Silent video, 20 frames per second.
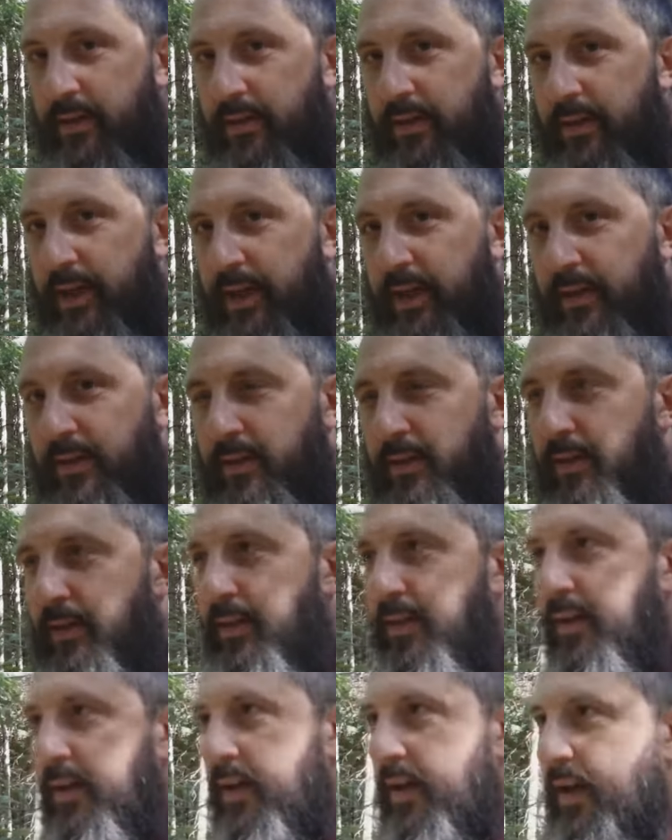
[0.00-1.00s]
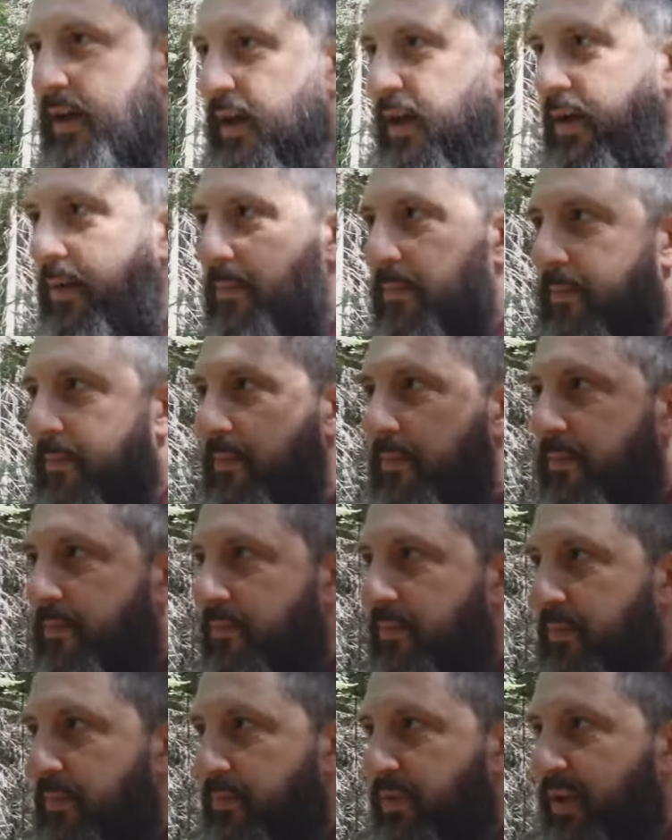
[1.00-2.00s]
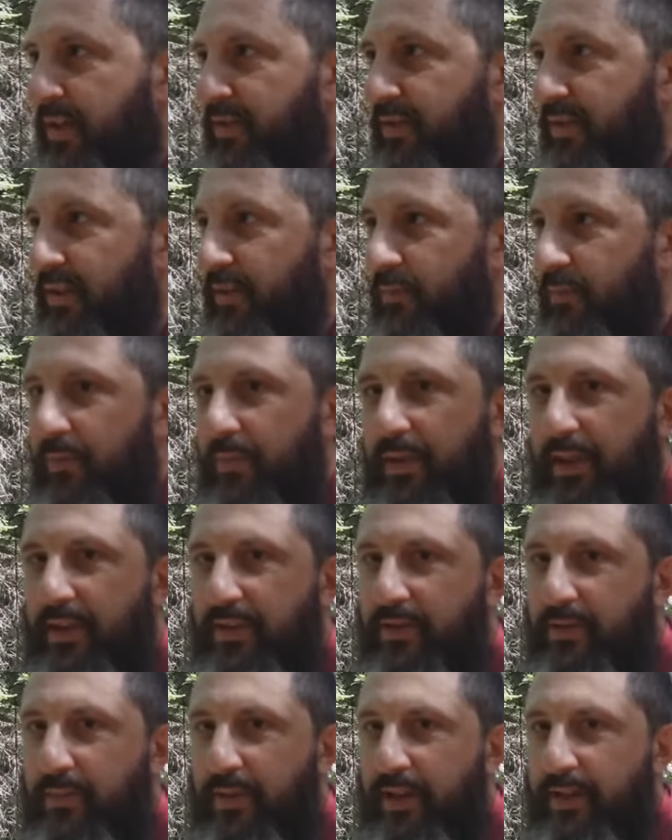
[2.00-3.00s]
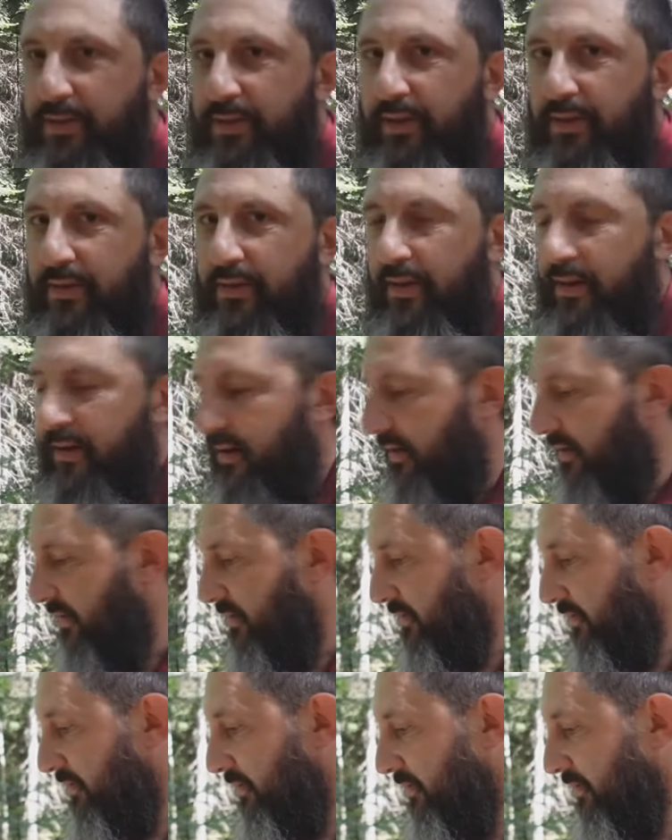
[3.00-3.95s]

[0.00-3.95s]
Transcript: Okay? Um, the president would be somebody that's in authority.